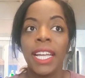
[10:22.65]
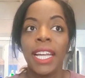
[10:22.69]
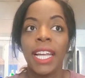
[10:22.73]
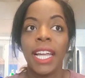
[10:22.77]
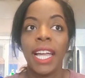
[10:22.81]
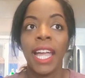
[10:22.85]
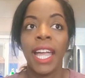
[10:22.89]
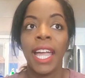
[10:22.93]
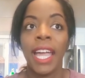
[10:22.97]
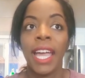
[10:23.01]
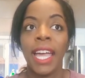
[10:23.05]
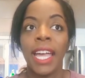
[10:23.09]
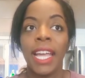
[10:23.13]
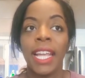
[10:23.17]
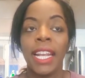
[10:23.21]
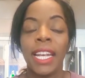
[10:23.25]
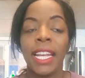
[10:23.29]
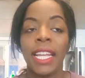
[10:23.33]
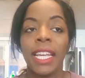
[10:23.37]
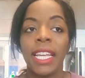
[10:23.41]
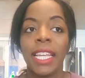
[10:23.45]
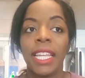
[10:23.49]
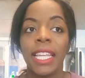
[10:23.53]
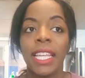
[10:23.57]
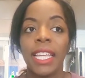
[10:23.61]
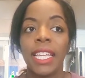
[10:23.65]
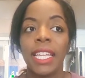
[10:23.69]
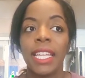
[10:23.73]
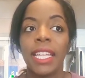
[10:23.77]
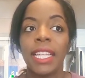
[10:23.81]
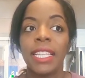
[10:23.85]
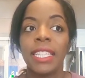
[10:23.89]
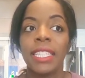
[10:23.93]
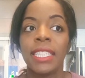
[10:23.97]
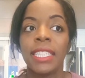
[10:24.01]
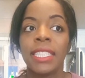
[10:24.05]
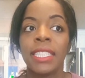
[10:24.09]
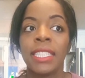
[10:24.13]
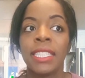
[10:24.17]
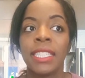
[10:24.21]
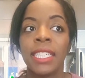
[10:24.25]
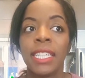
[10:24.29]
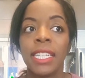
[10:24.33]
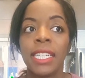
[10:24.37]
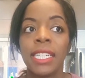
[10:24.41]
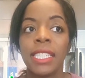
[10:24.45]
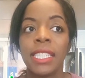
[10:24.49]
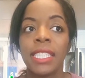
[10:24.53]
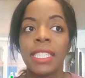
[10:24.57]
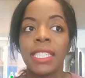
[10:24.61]
And
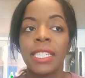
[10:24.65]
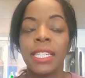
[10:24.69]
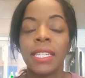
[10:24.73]
just